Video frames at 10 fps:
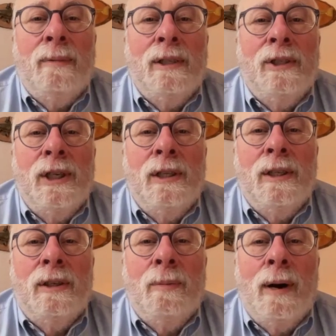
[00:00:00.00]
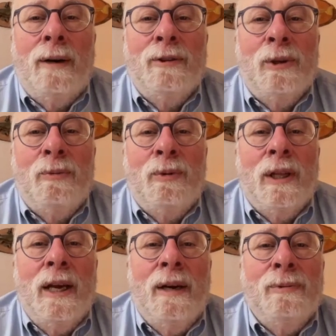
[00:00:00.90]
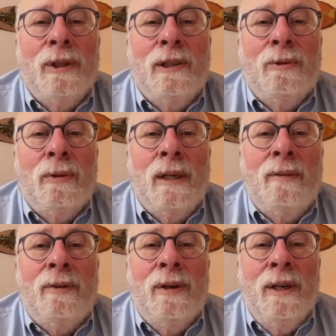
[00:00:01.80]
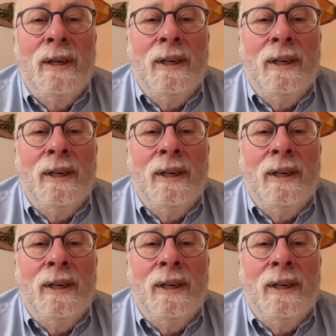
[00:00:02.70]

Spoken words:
I'm not seeing that democracy really helps unless we never